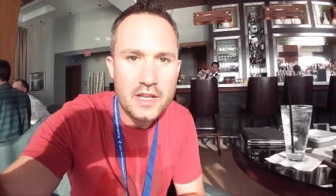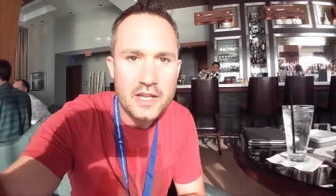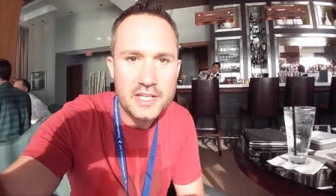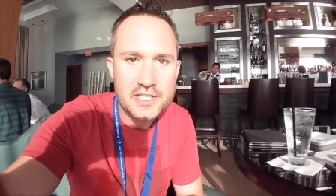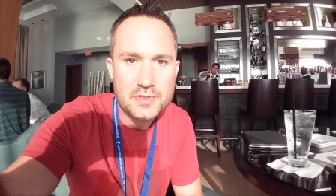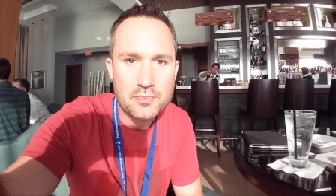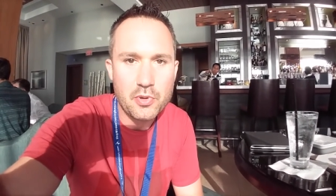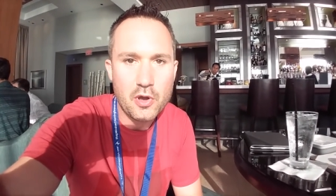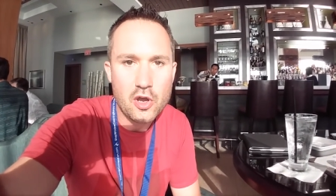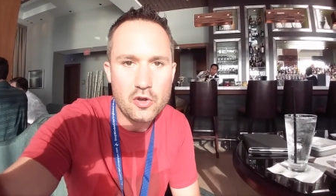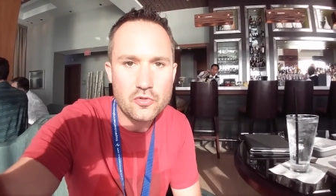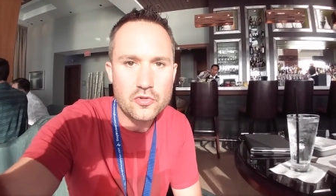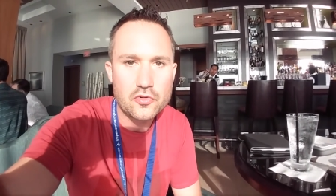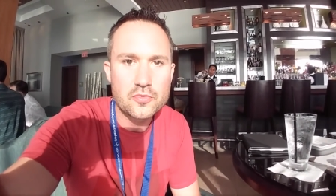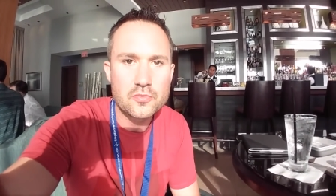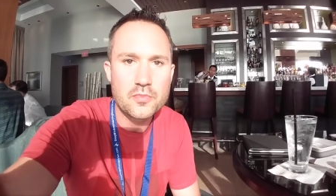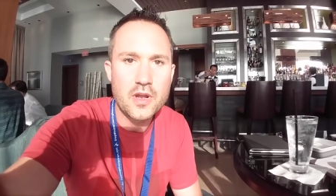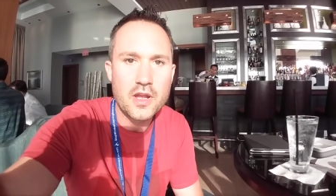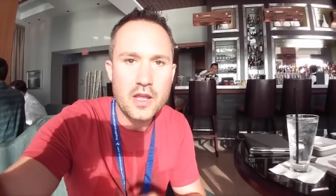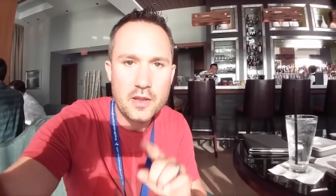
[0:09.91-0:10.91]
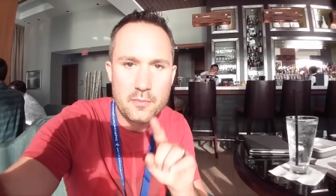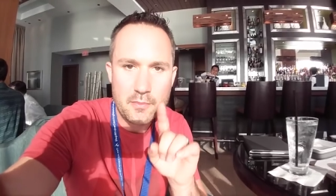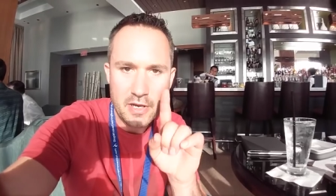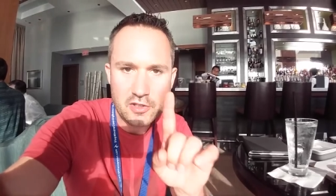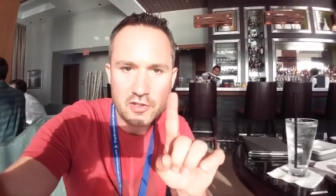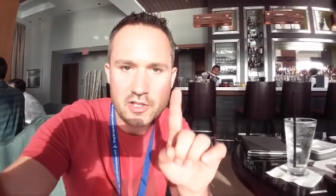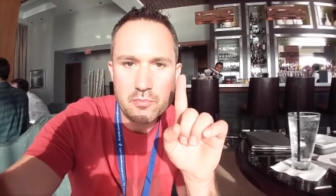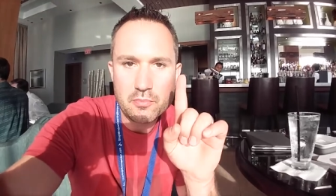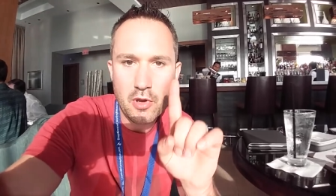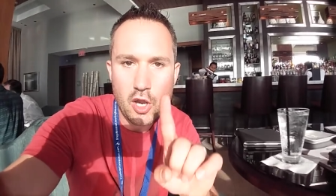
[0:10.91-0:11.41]
It's Ballroom,
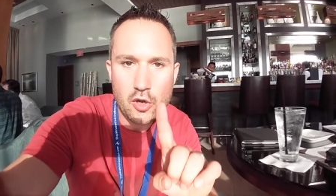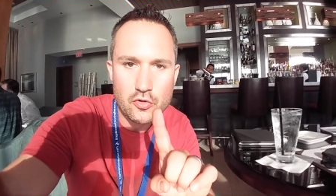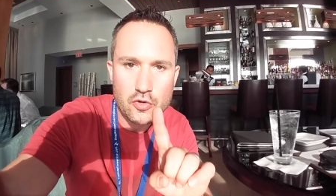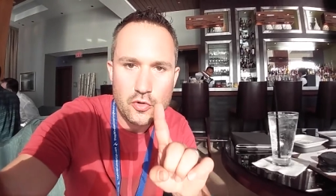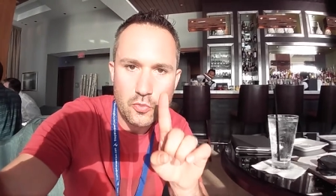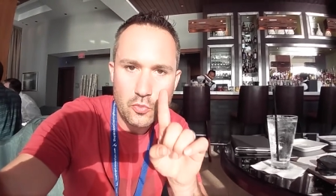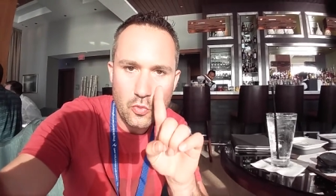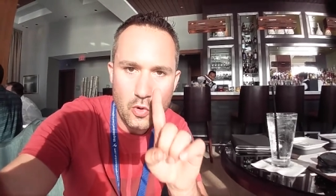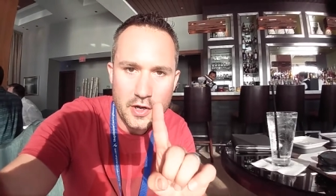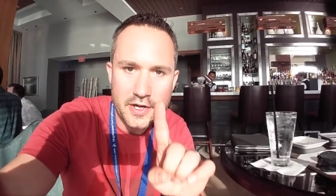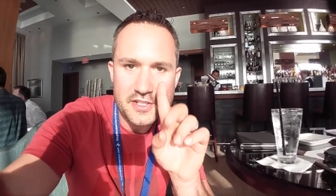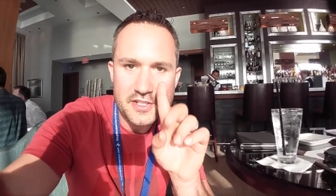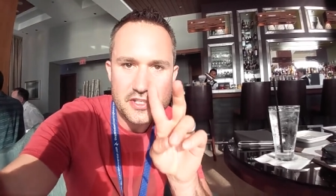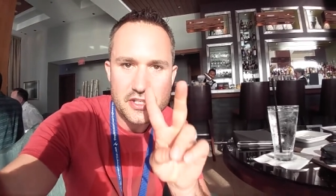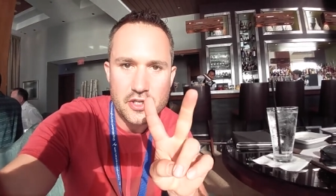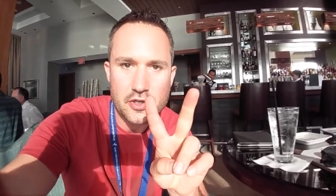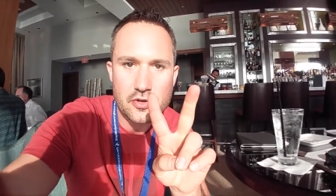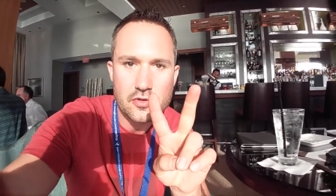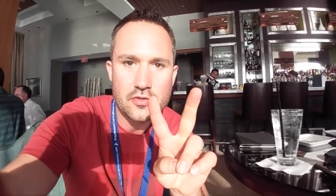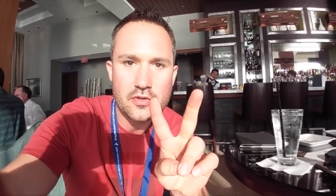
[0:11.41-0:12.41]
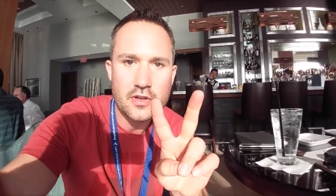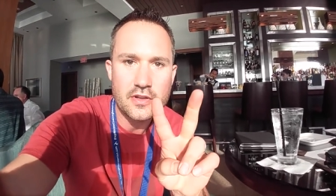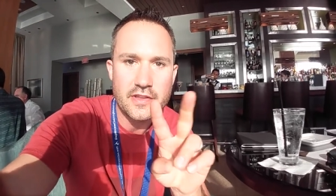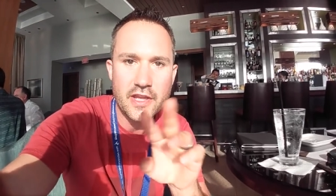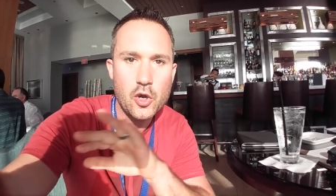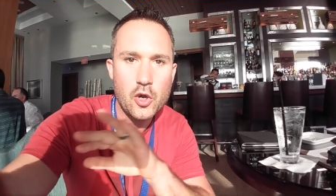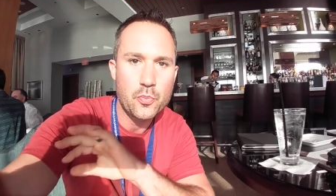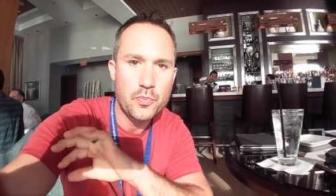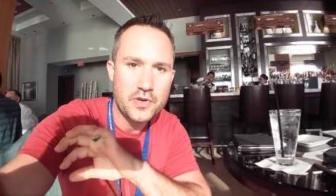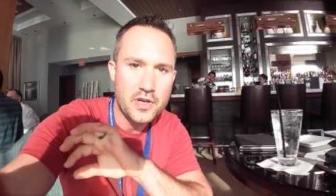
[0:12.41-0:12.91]
Maryland Ballroom 1 and 2.
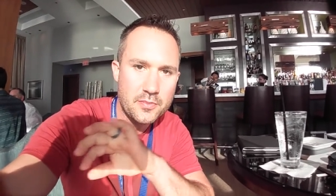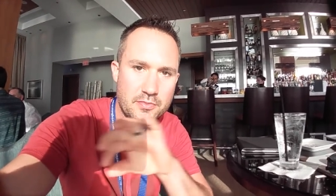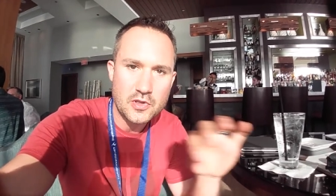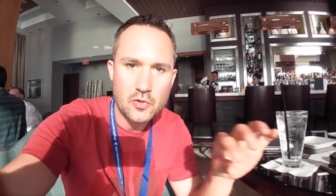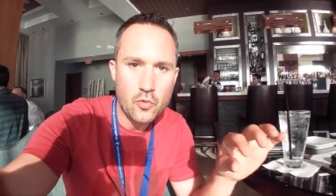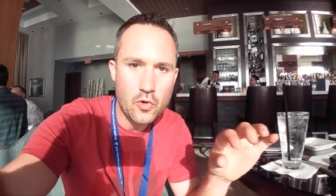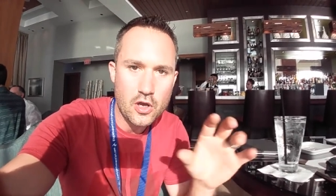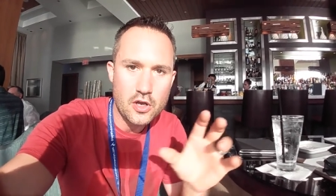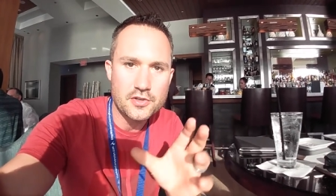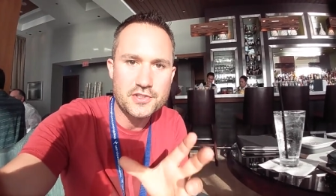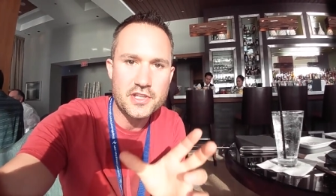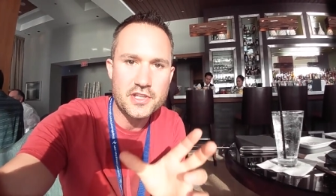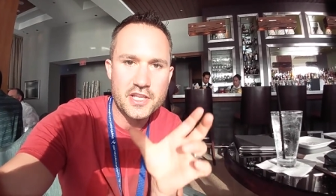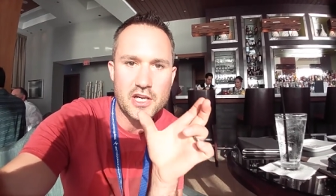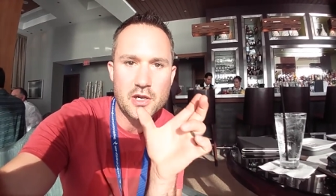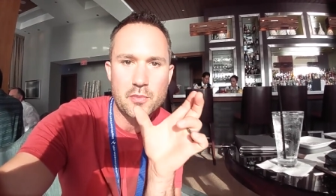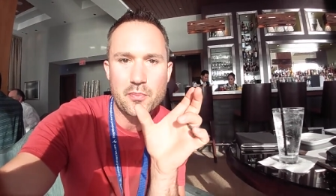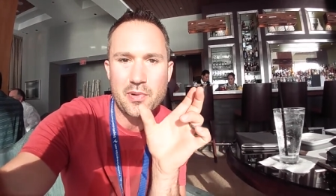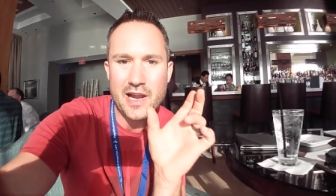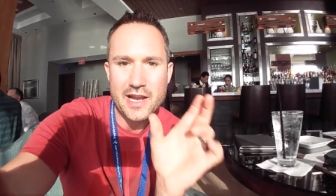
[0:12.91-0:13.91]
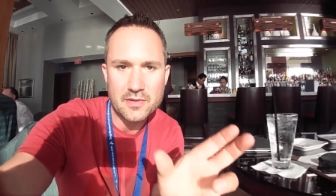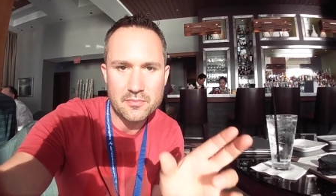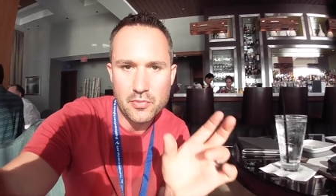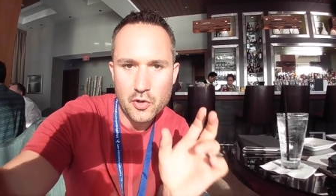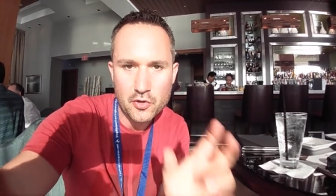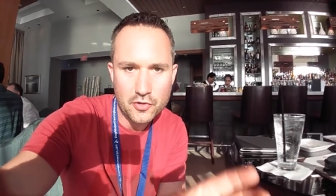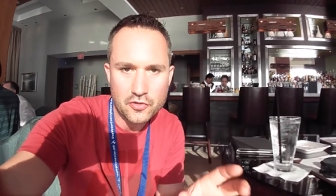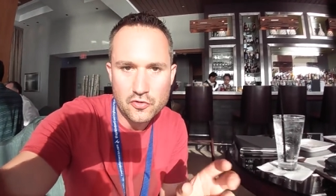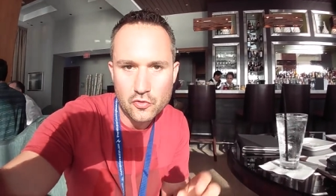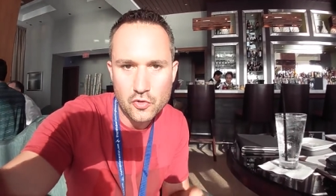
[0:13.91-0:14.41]
They open up the walls, so they combine
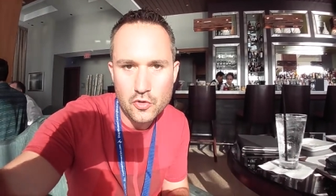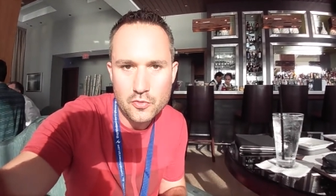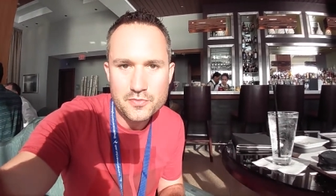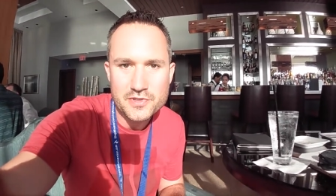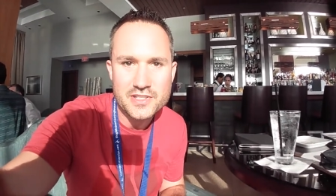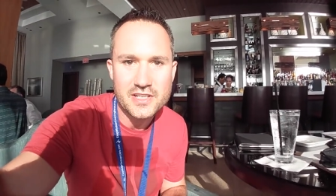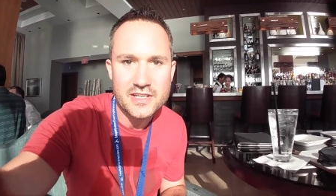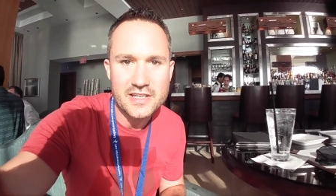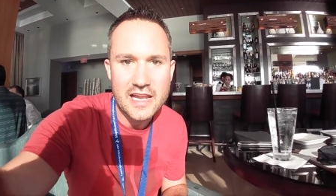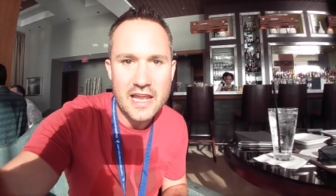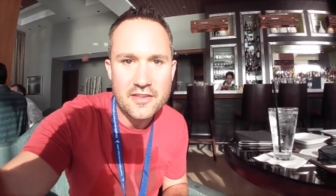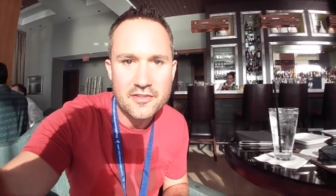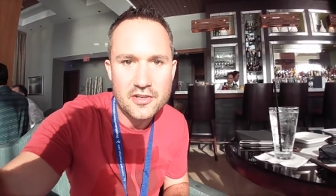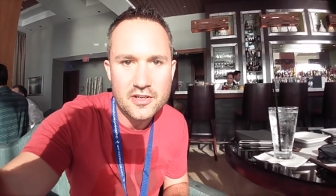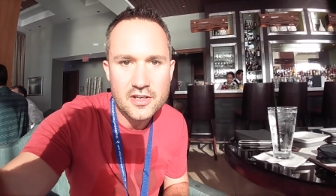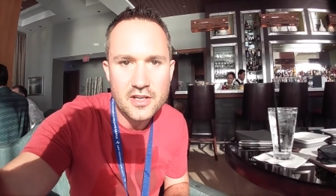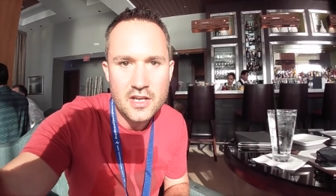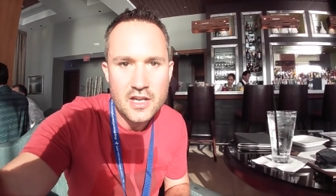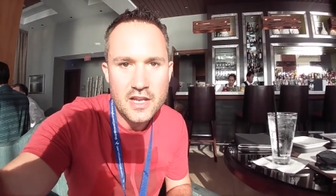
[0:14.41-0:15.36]
both rooms together.